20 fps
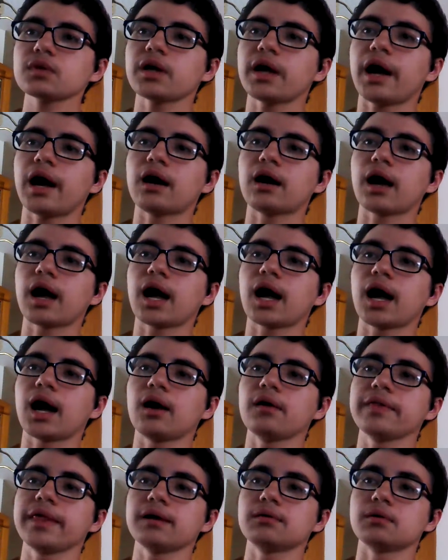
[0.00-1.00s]

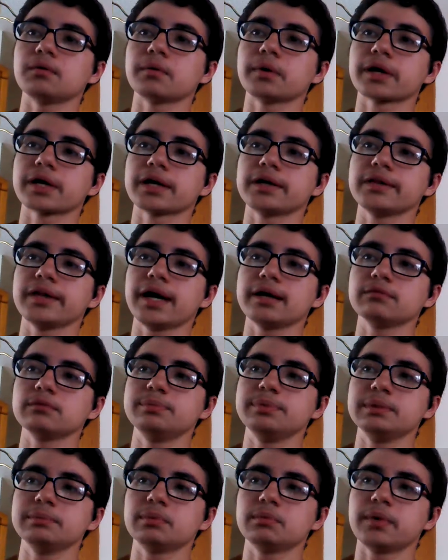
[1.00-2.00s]
How that will work online
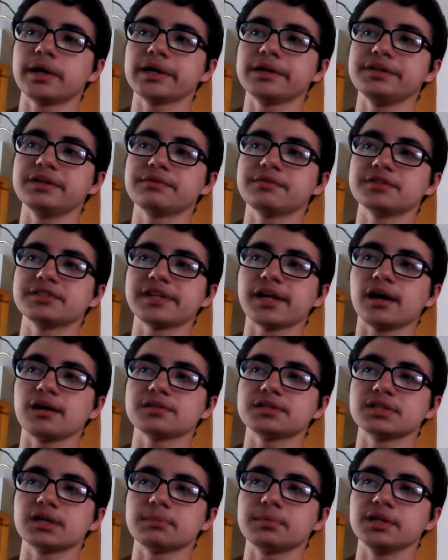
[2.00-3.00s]
with people wanting different
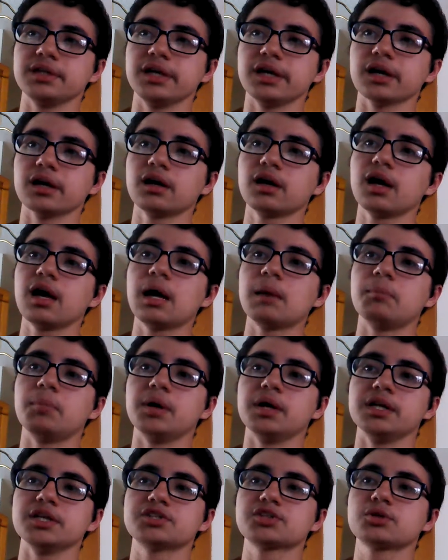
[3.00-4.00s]
styles is up in the air,
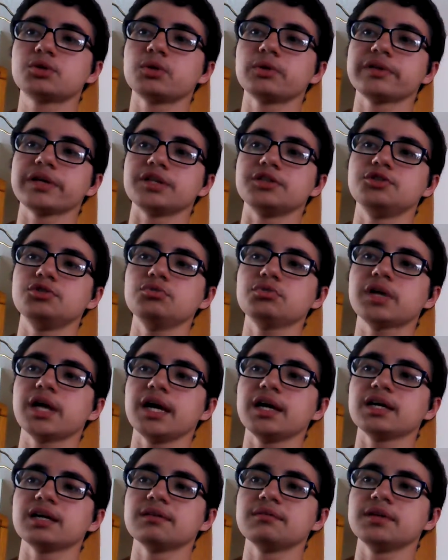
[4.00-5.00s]
but it's cool that
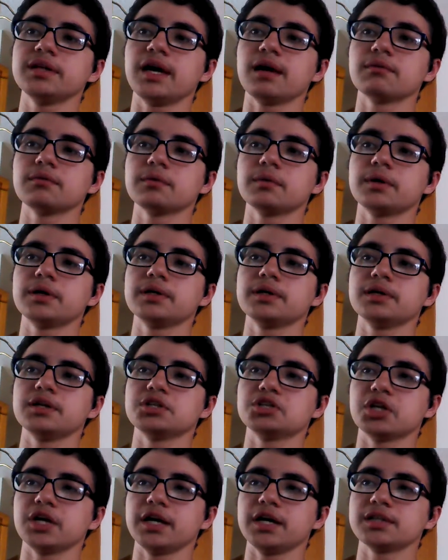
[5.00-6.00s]
2K giving everyone a
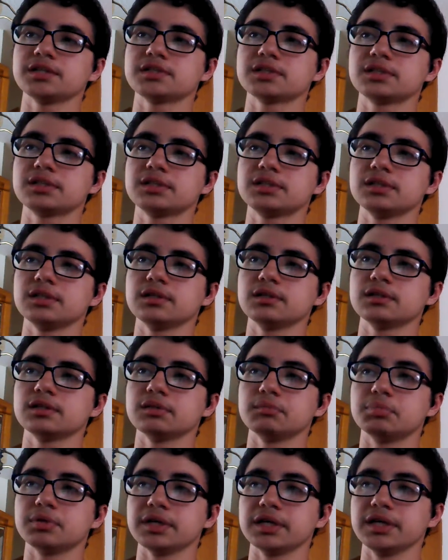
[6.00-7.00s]
chance
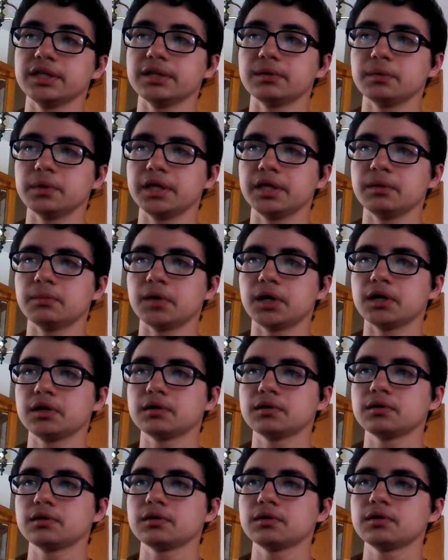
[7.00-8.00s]
to play the way they want.
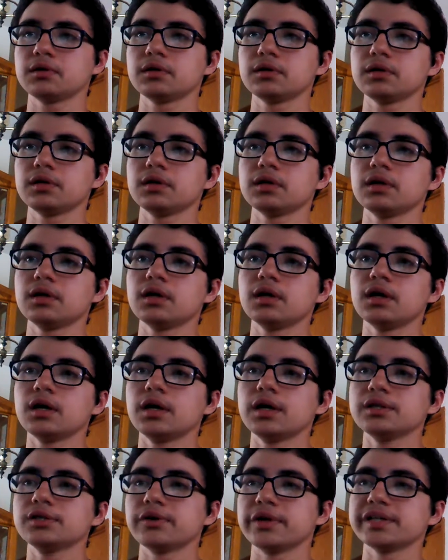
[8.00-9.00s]

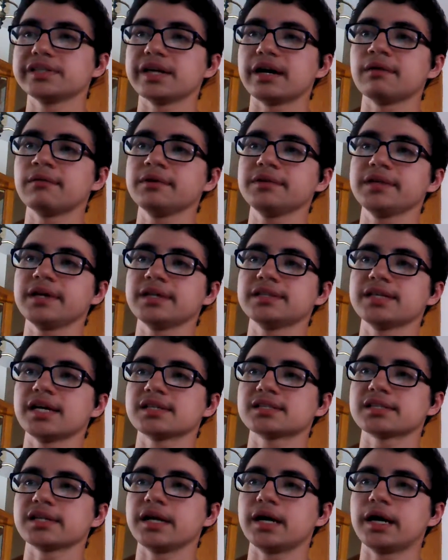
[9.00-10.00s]
So that's everything I
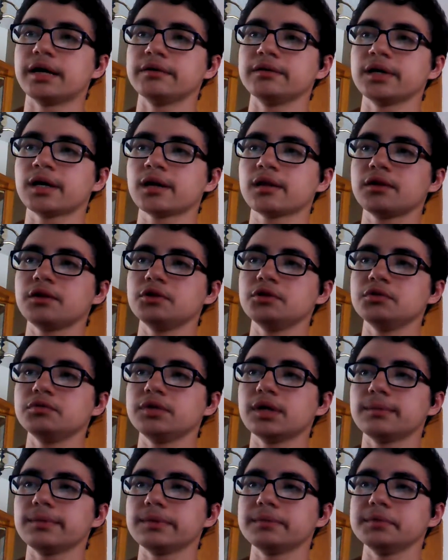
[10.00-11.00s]
tested out. None of the new
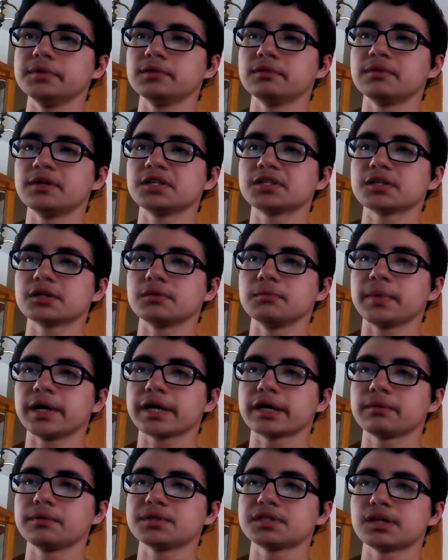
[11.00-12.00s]
WWE Universe or
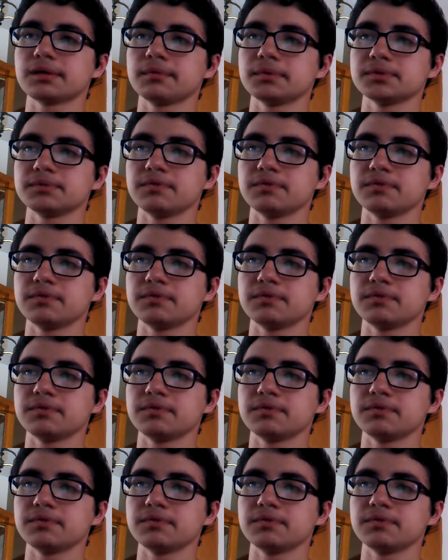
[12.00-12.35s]
micro stuff was